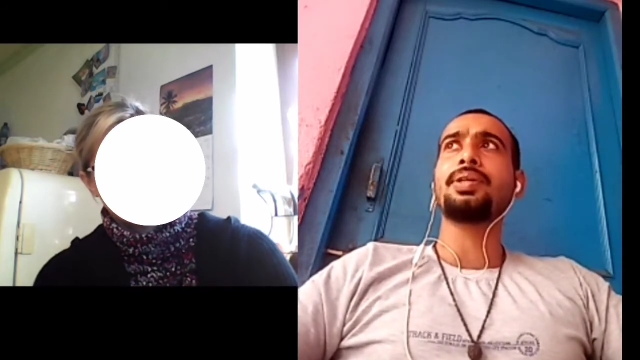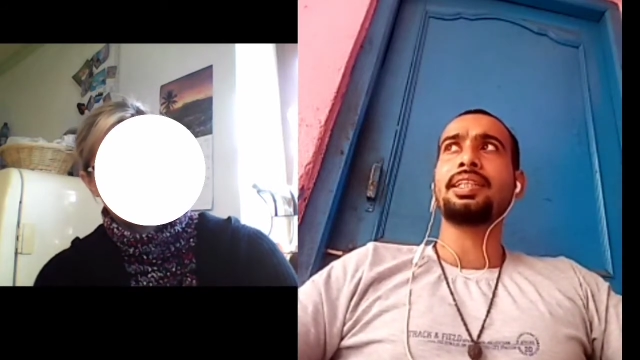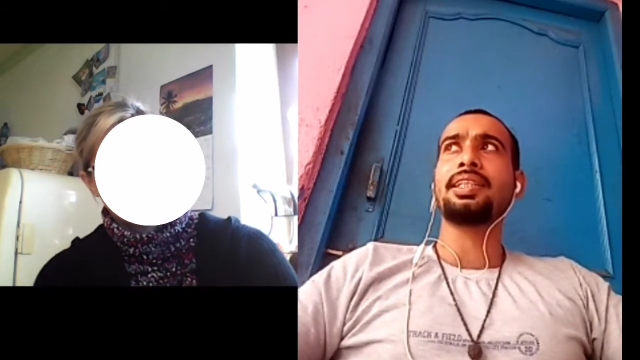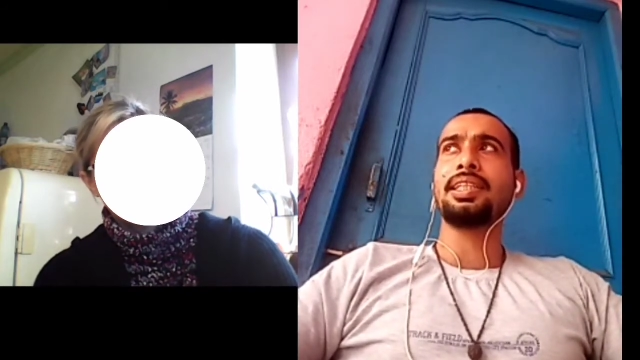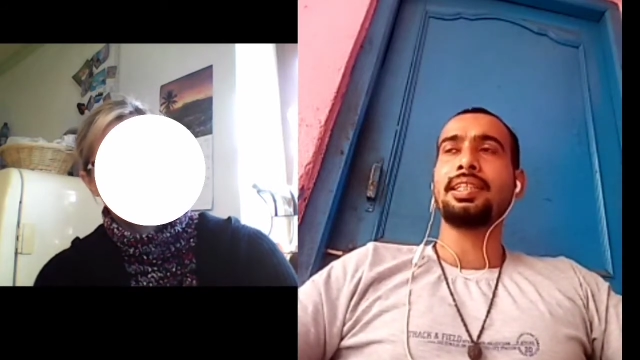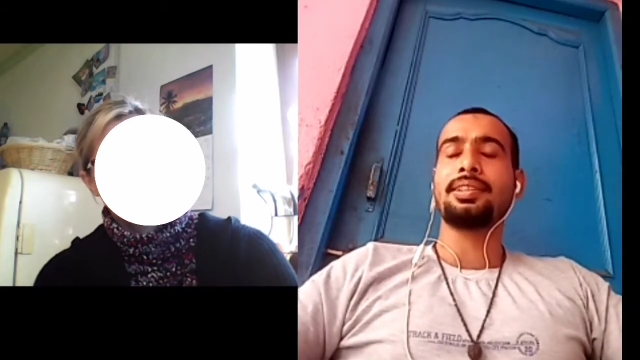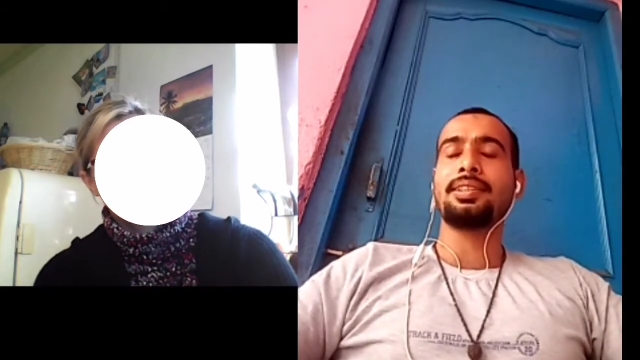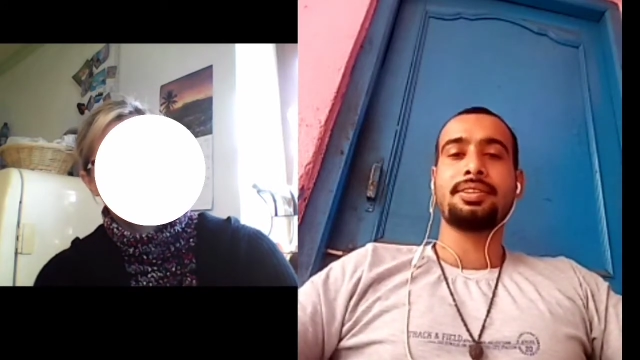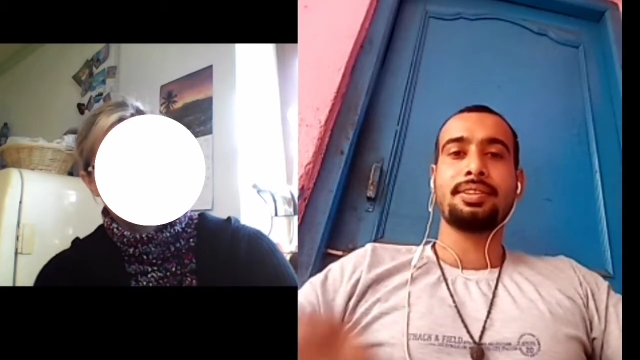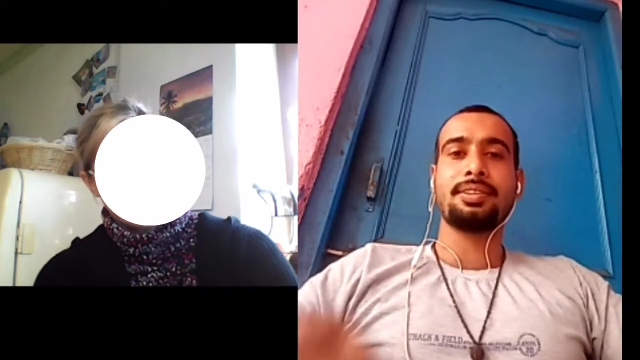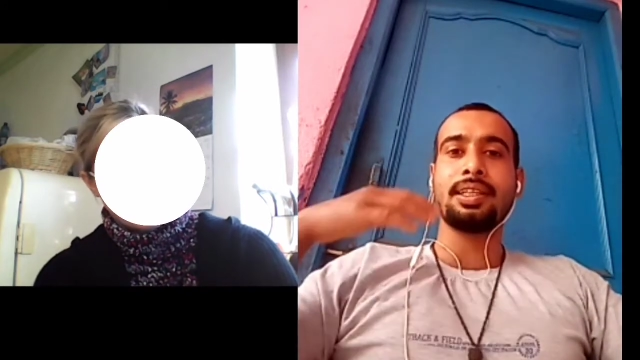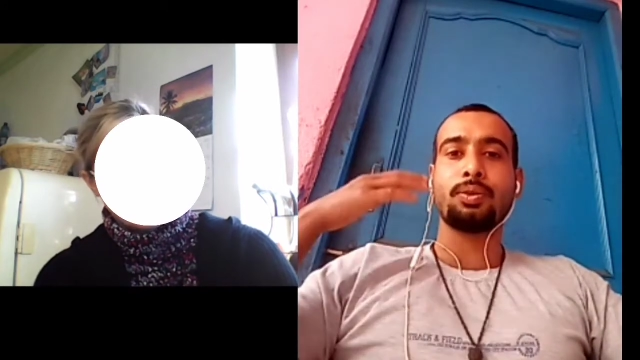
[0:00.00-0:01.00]
and
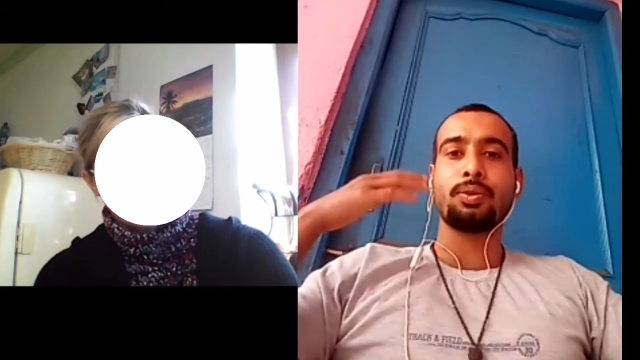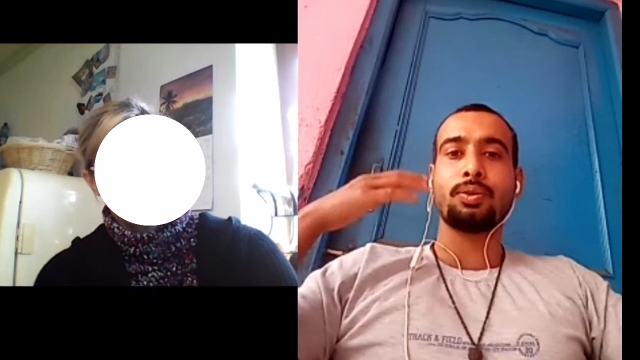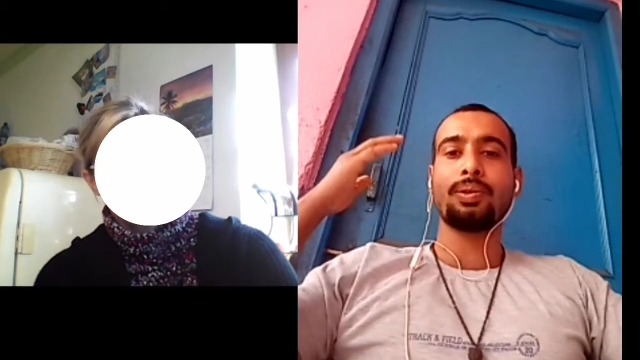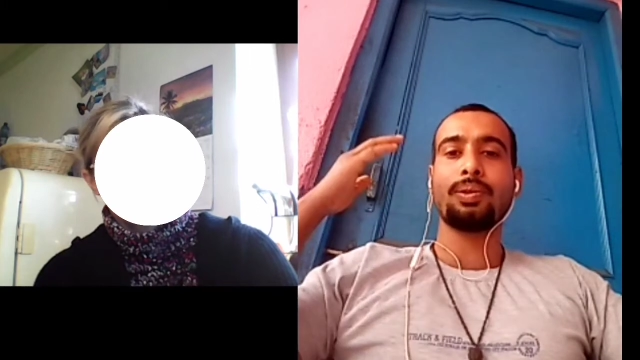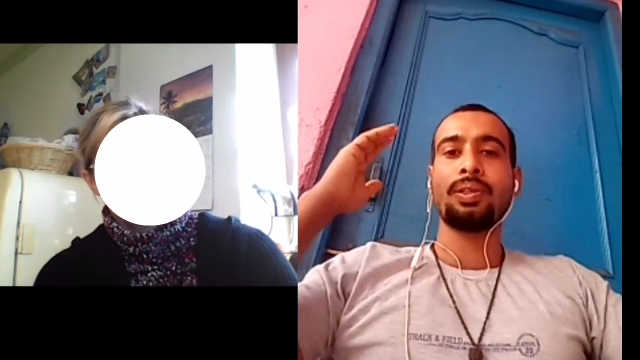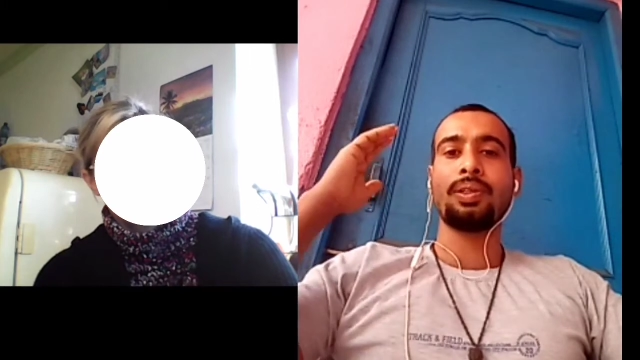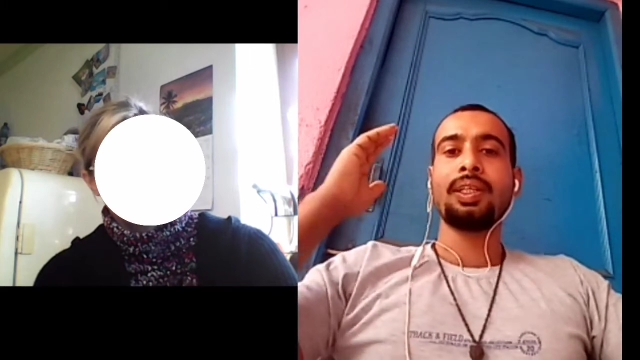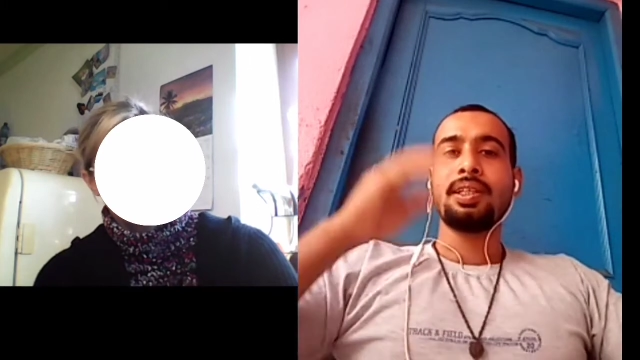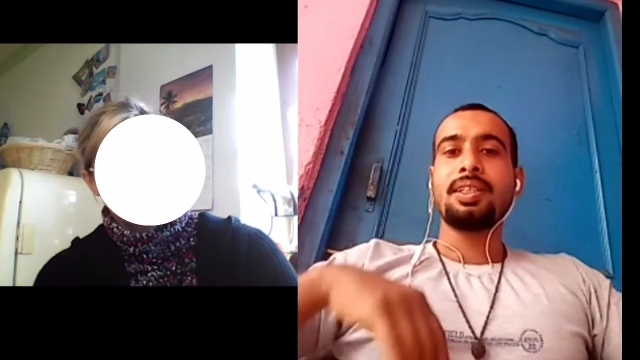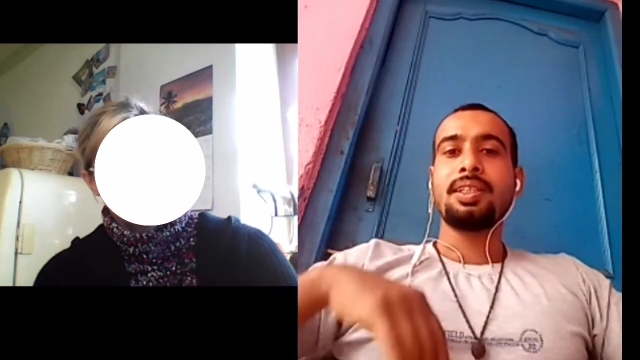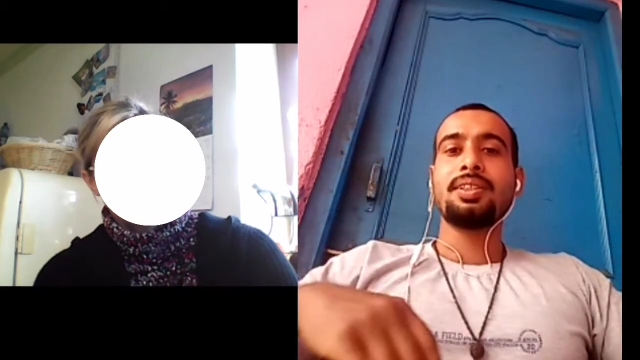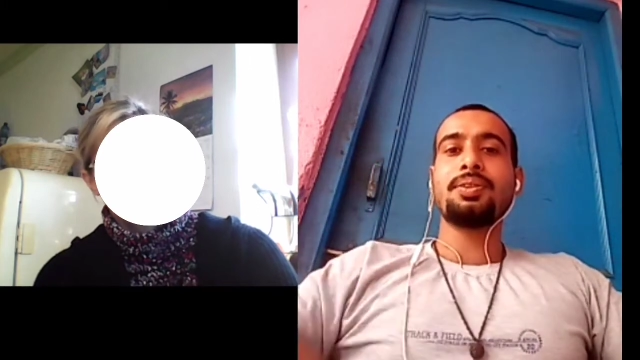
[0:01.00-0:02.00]
it's
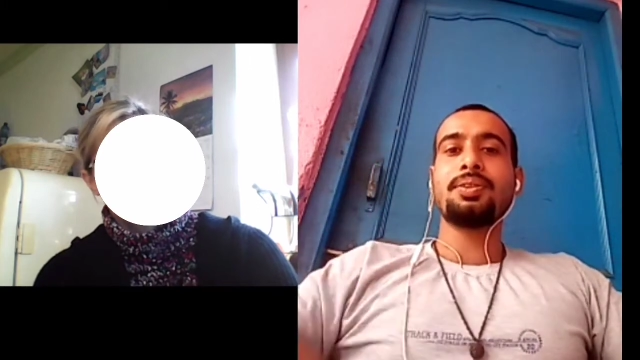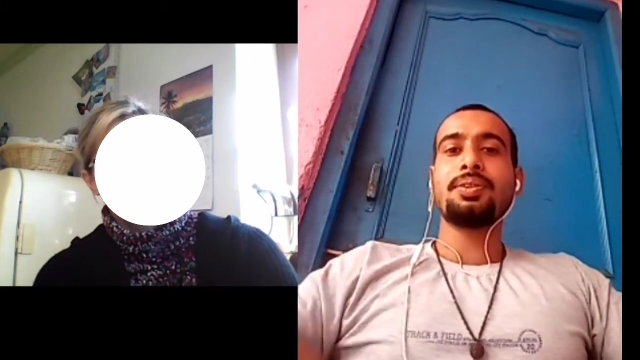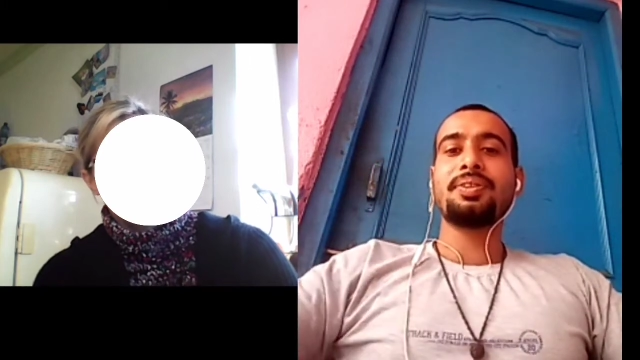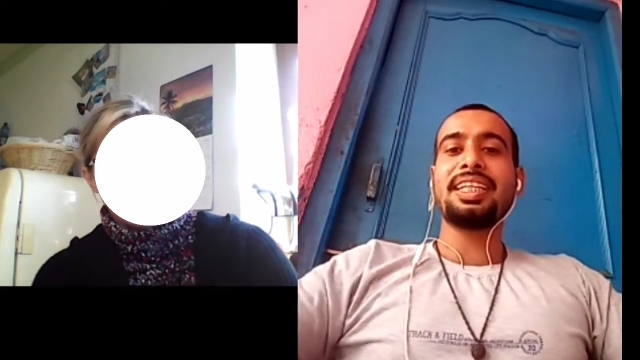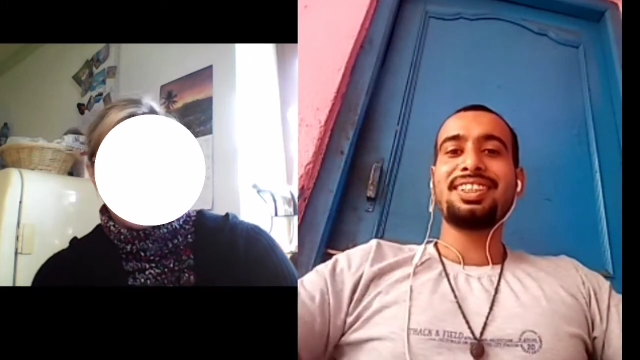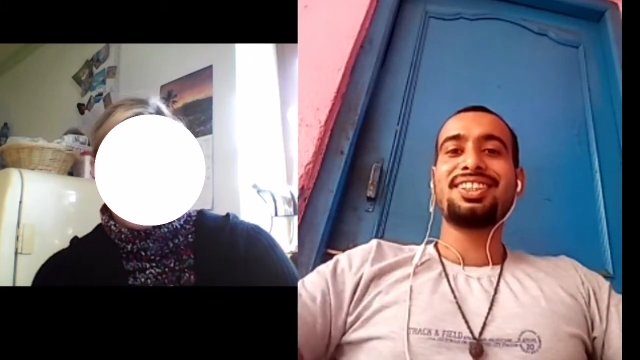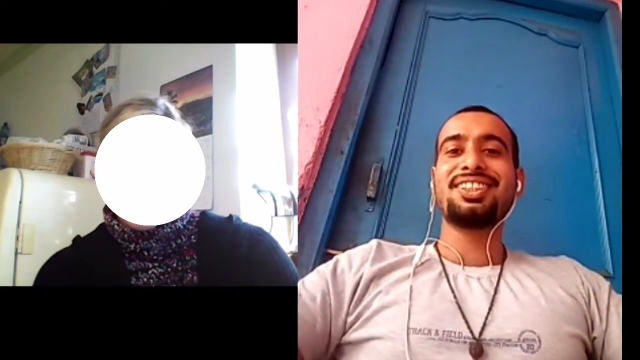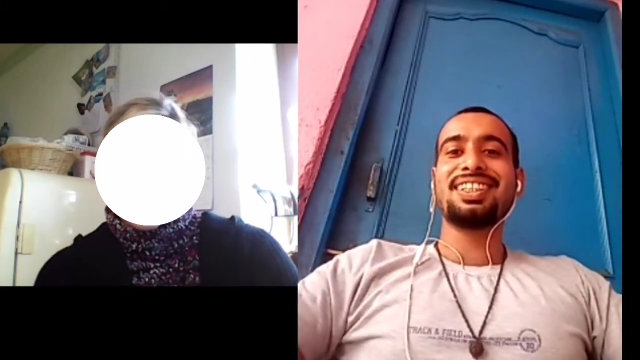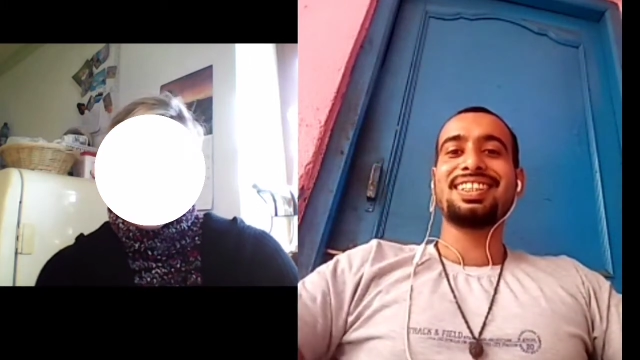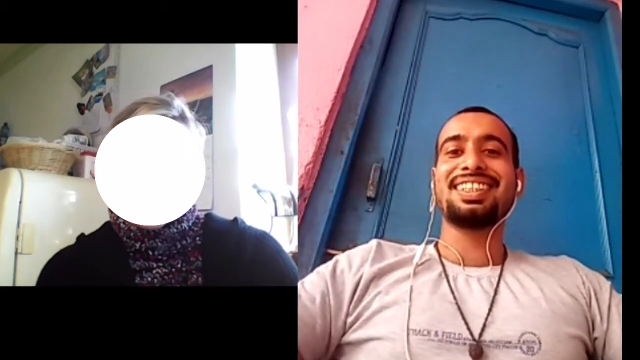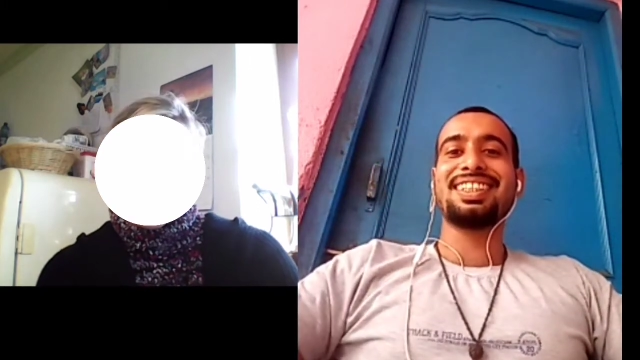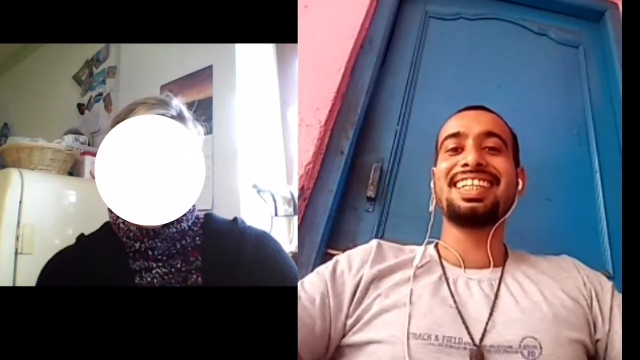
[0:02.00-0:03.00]

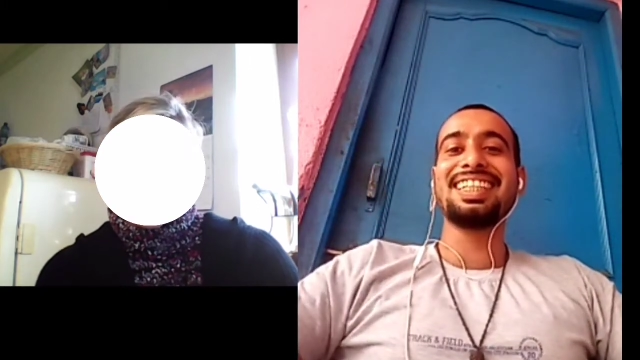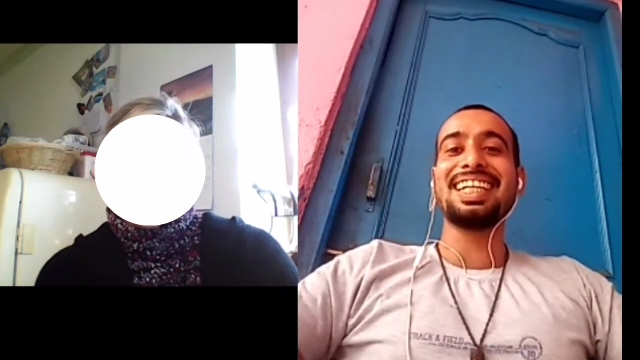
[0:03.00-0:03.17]
dangerous.